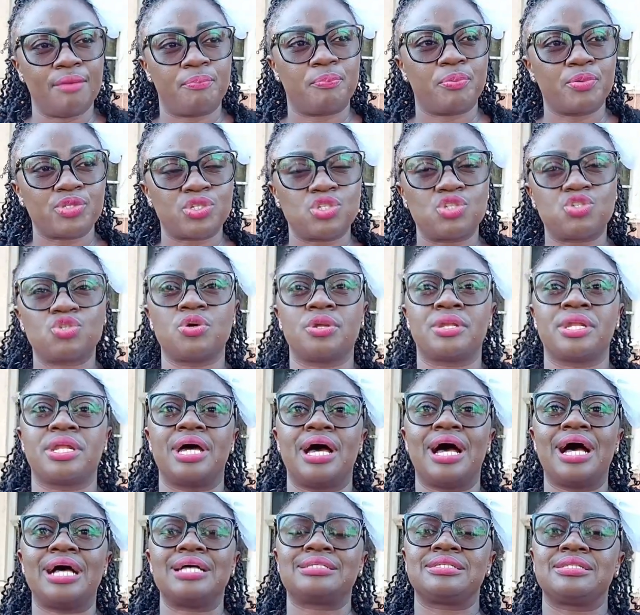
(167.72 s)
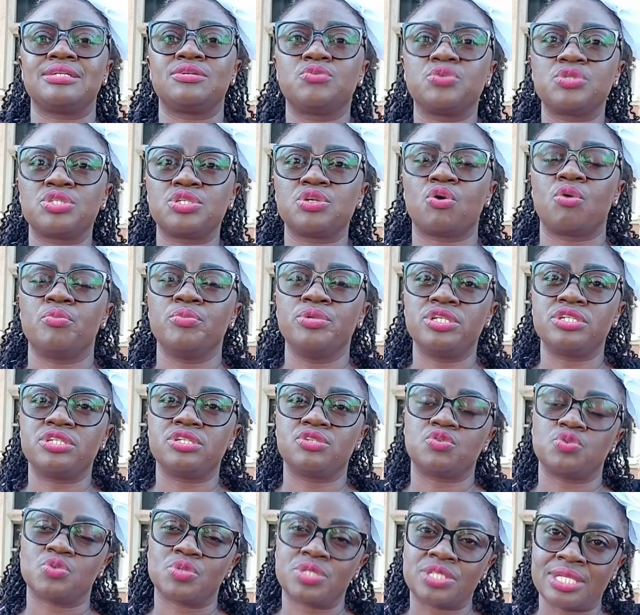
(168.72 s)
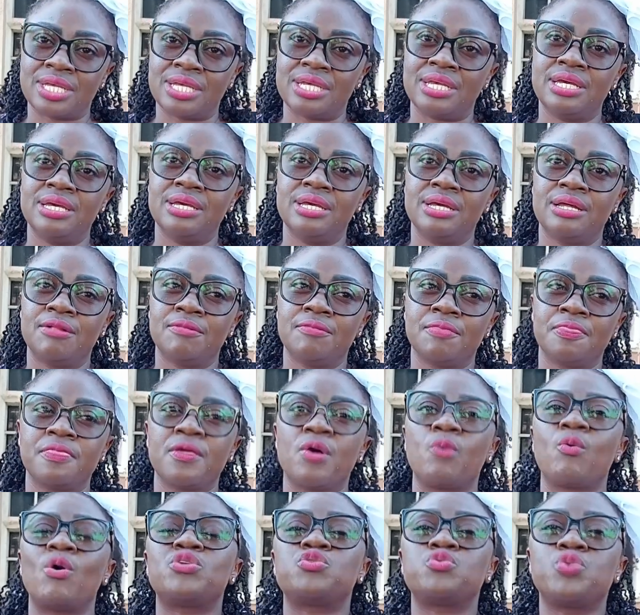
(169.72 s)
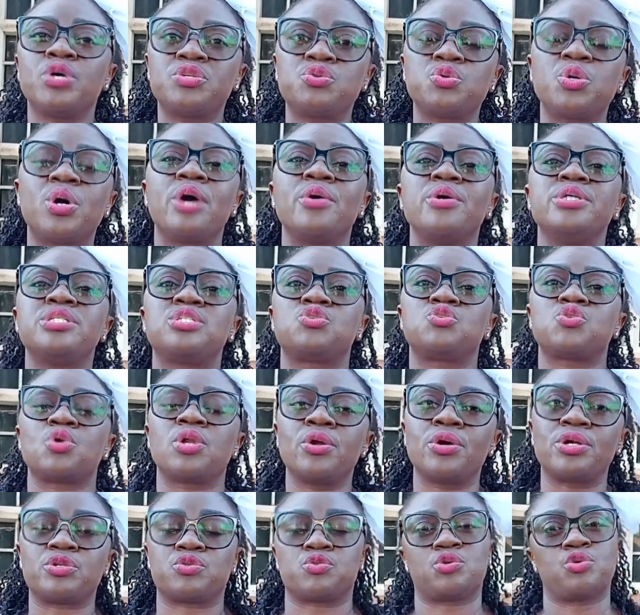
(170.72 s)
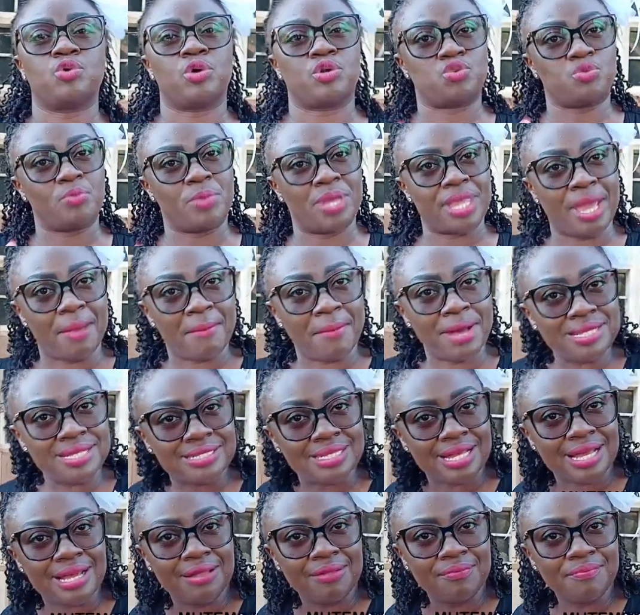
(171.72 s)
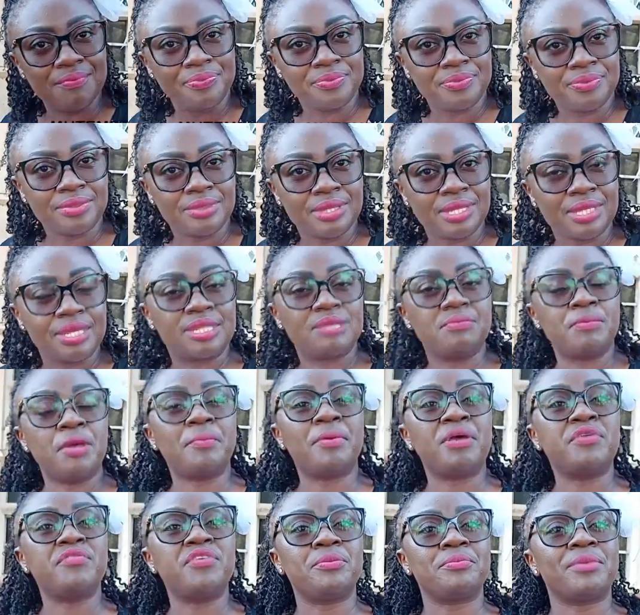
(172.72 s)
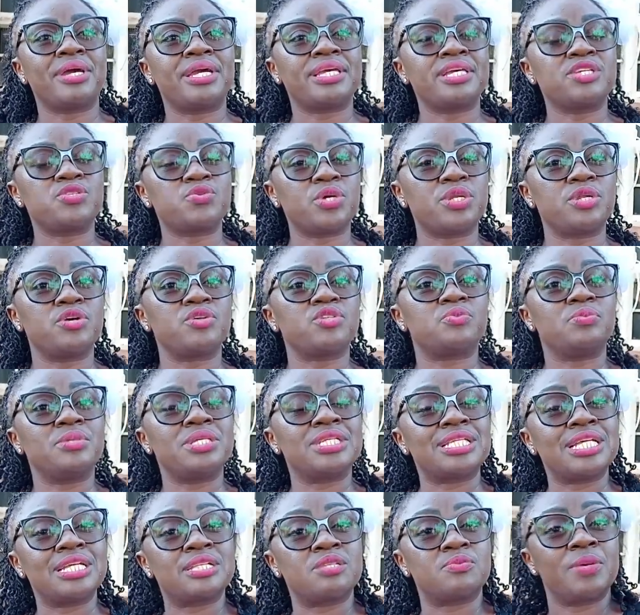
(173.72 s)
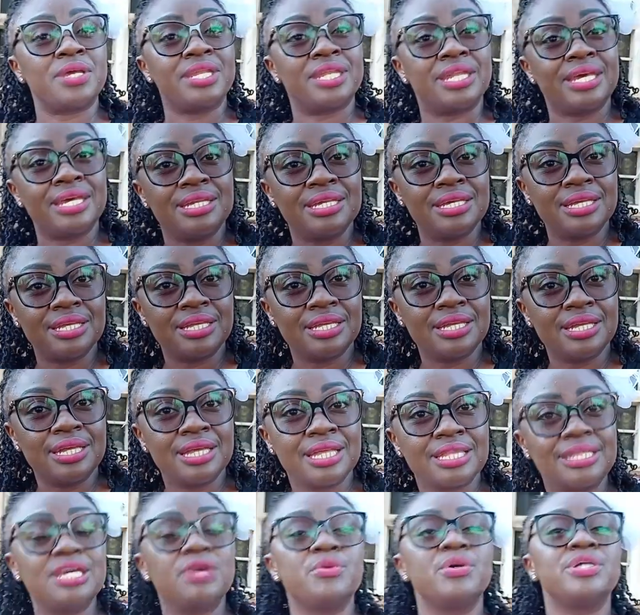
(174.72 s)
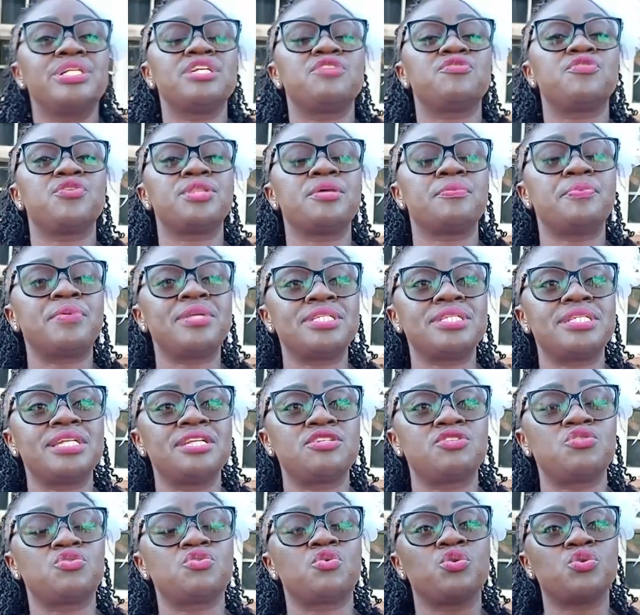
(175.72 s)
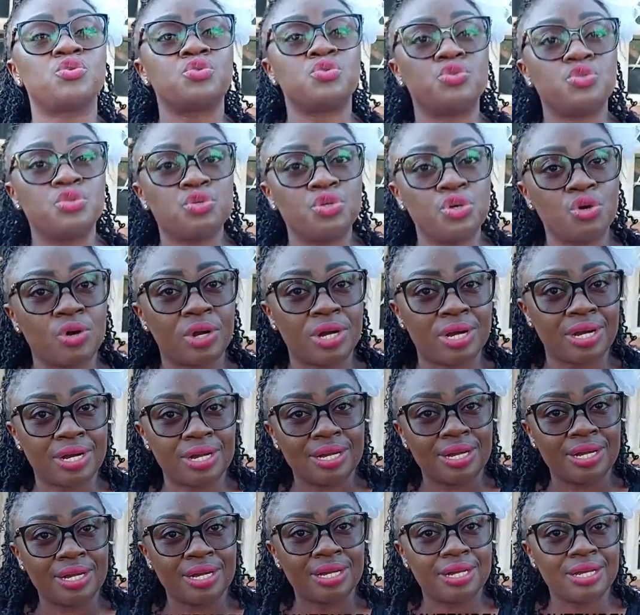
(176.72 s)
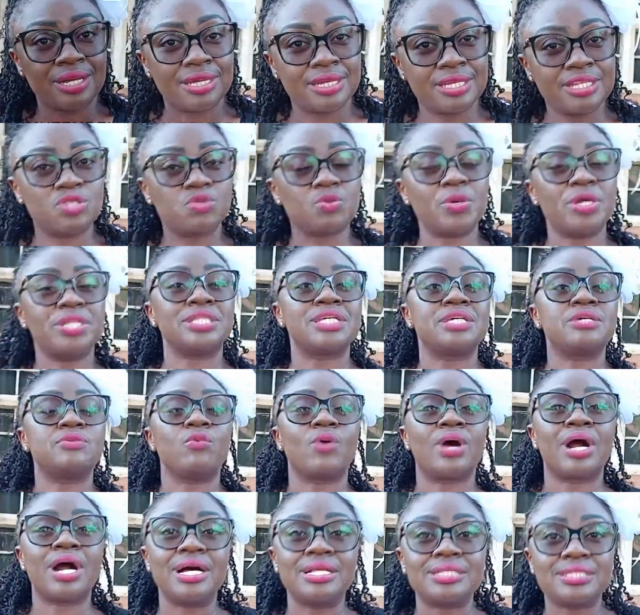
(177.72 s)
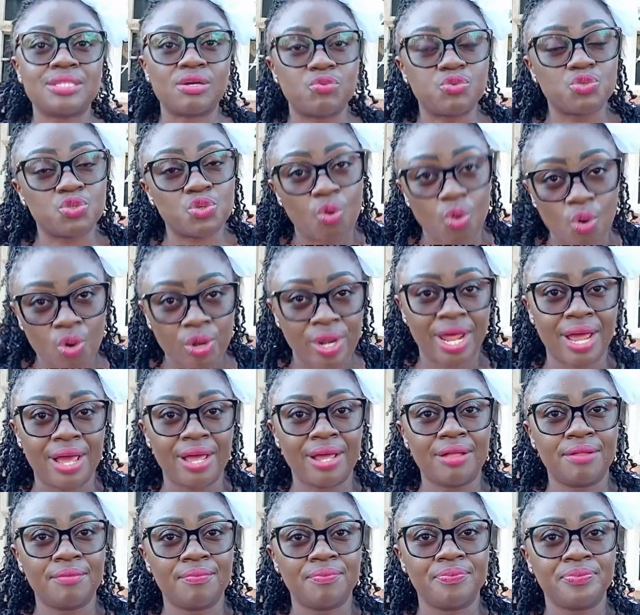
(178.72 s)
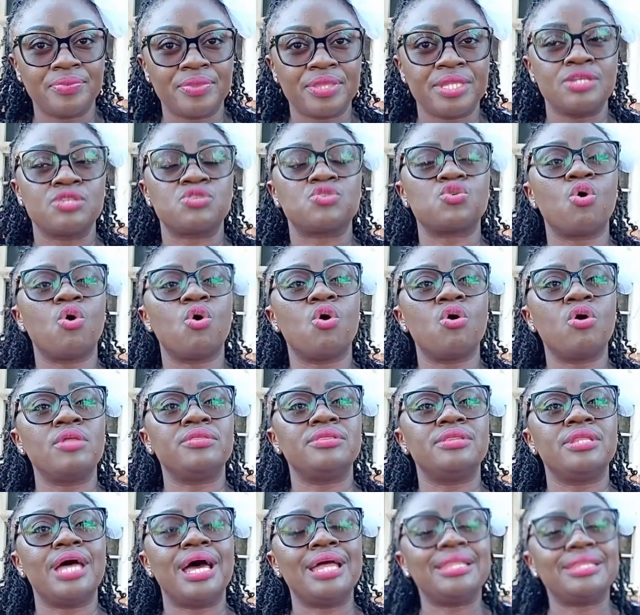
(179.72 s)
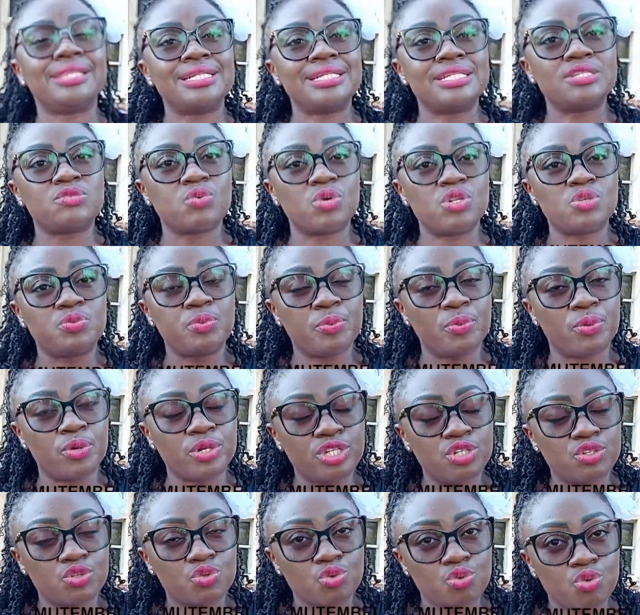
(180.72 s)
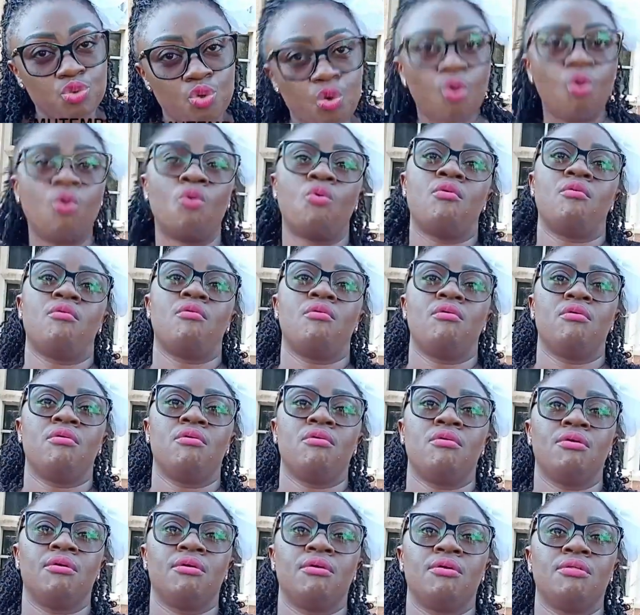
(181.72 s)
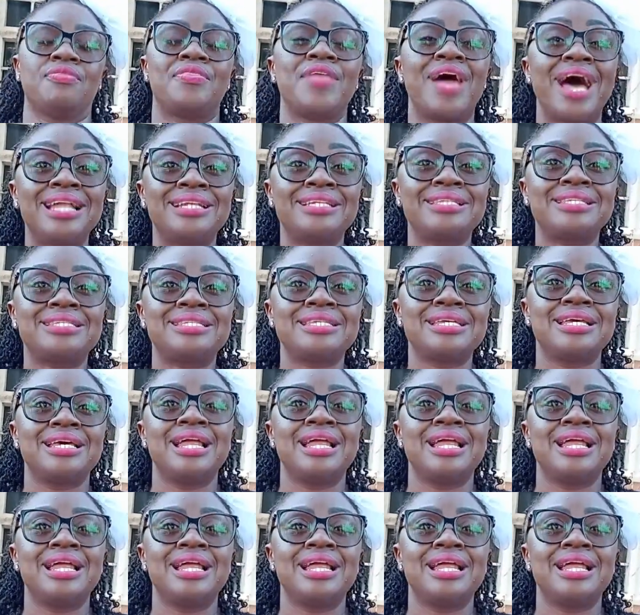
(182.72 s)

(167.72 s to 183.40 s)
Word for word: position as the Gusii community to say, watu wetu hawezi tolewa tukiwa tumenyamaza. Remember even my case when I was being suspended, they waited for the president to go to New York. Is when they wakaanza kuchokora. So, and that is what people need to know. That